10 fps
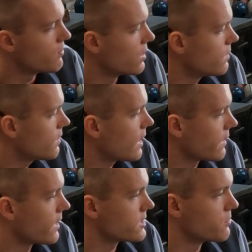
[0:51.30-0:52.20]
but
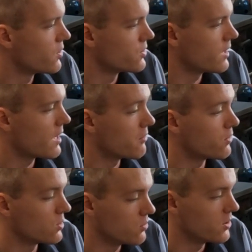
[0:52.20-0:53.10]
I'd like to build it out of
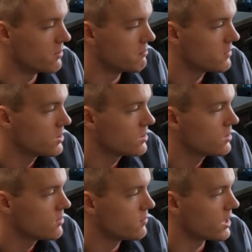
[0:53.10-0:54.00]
aluminum
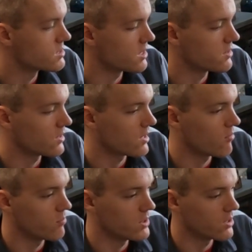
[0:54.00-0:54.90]
because I think
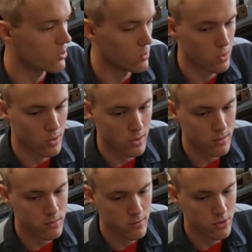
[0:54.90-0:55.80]
that would be a cooler
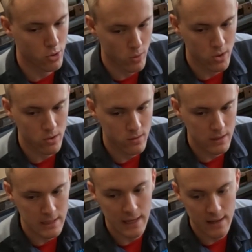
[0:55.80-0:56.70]
grill
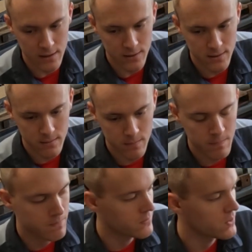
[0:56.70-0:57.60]
in the end.
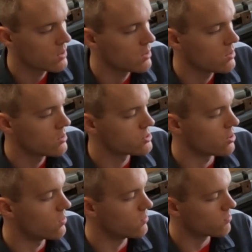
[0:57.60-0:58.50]

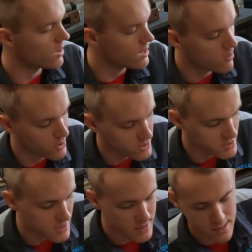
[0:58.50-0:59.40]
So right now I'm going to
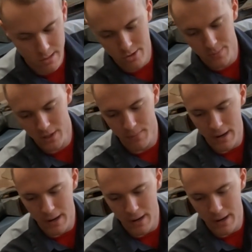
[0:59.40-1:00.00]
discuss a little bit